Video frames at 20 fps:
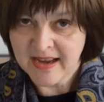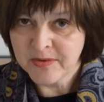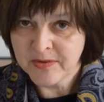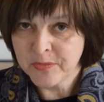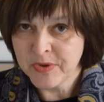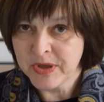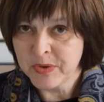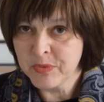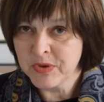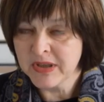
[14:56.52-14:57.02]

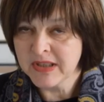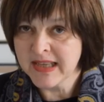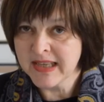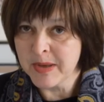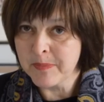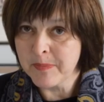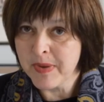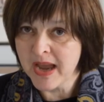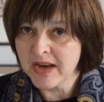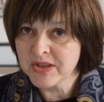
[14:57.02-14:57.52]
We will
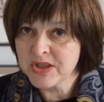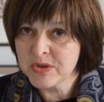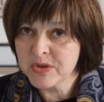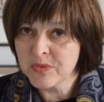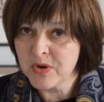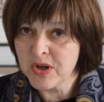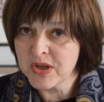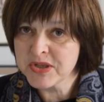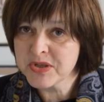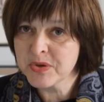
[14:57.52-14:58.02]
get back to
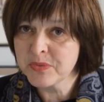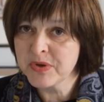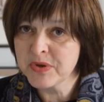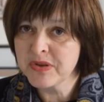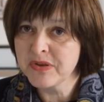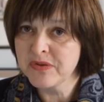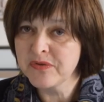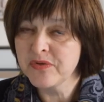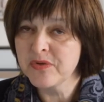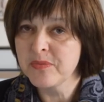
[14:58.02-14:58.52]
you also
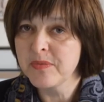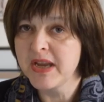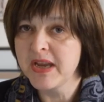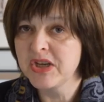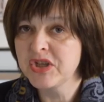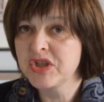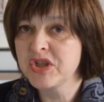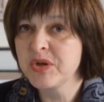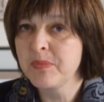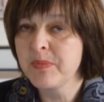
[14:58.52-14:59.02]
with
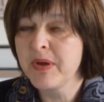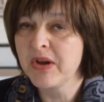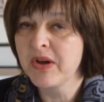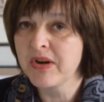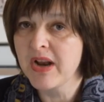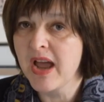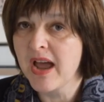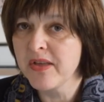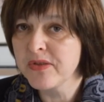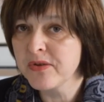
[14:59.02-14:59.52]
information
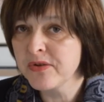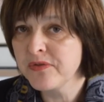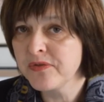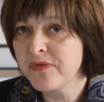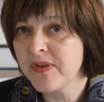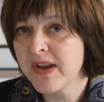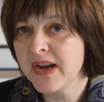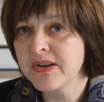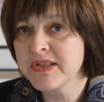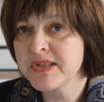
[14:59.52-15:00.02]
about other
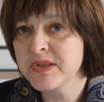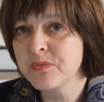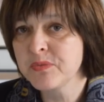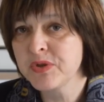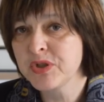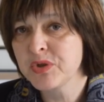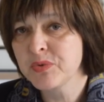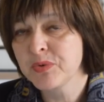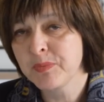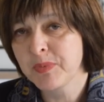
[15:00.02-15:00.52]
fairs in
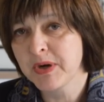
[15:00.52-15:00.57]
which we're